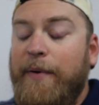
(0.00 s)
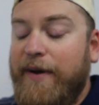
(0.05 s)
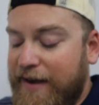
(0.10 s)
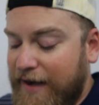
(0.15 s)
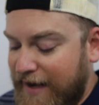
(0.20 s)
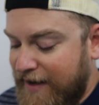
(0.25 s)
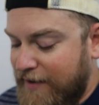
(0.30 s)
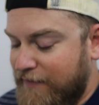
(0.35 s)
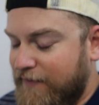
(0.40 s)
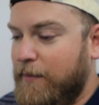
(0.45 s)
in
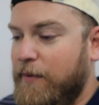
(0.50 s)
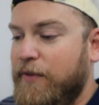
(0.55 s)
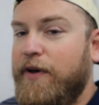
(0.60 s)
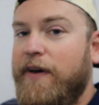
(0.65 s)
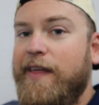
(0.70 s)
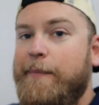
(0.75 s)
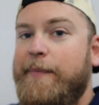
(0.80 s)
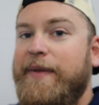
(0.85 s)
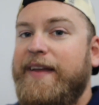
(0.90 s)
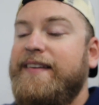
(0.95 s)
any event, with all
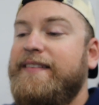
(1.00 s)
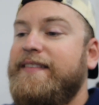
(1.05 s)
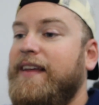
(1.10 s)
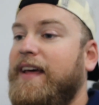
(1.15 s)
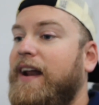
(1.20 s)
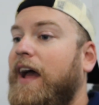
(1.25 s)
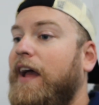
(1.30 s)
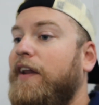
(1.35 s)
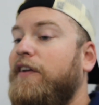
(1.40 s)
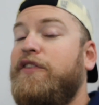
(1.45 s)
that being
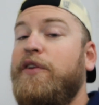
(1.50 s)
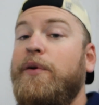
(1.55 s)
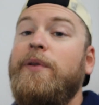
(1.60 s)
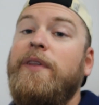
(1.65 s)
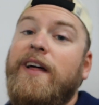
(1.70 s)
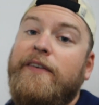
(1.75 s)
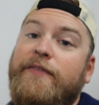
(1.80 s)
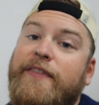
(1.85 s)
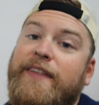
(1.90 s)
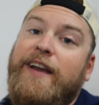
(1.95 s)
said, I do
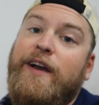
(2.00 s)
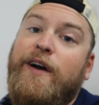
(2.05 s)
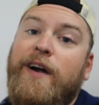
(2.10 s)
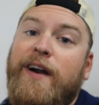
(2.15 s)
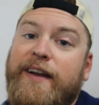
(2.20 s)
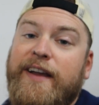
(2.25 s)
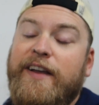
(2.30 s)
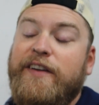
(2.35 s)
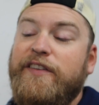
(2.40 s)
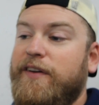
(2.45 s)
love the
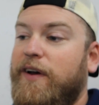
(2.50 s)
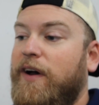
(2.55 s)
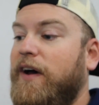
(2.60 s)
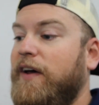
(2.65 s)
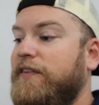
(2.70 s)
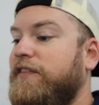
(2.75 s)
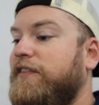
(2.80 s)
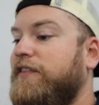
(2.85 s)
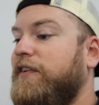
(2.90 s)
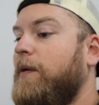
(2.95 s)
ARC
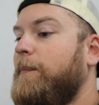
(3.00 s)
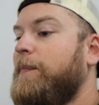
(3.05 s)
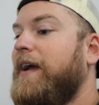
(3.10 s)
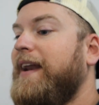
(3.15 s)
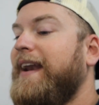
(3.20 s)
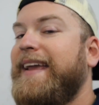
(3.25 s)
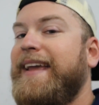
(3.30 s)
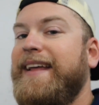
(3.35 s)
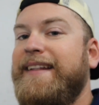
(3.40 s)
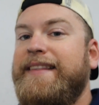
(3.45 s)
exhaust, so I'm
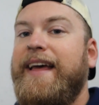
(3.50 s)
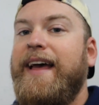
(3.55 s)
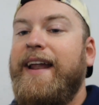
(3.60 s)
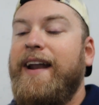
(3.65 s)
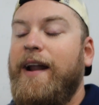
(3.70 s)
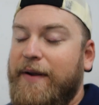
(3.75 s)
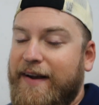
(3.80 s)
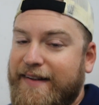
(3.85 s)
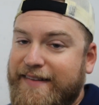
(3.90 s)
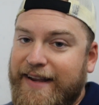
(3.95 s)
gonna take
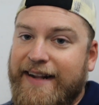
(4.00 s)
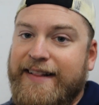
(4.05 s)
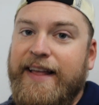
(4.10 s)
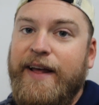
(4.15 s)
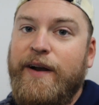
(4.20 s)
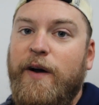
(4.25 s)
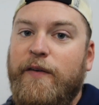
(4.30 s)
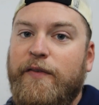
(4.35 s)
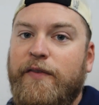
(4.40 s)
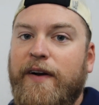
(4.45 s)
that
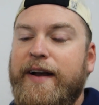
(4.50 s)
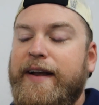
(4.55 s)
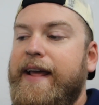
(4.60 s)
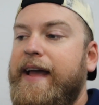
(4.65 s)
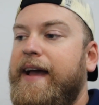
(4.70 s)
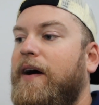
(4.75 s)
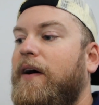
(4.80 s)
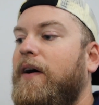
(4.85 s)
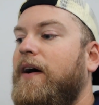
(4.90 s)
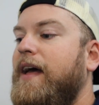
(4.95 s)
off right
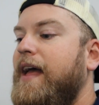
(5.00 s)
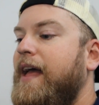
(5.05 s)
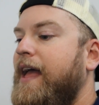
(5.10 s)
now.